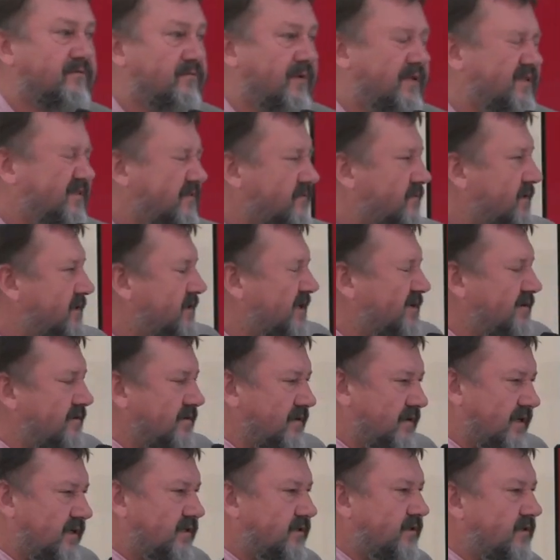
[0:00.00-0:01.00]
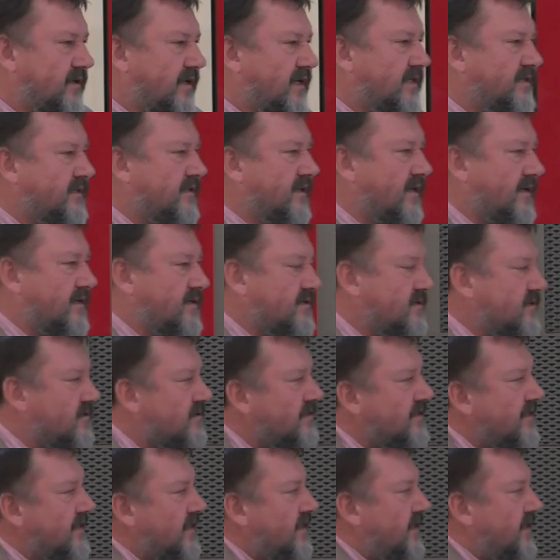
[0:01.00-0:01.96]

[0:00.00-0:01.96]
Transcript: And when I later analyzed,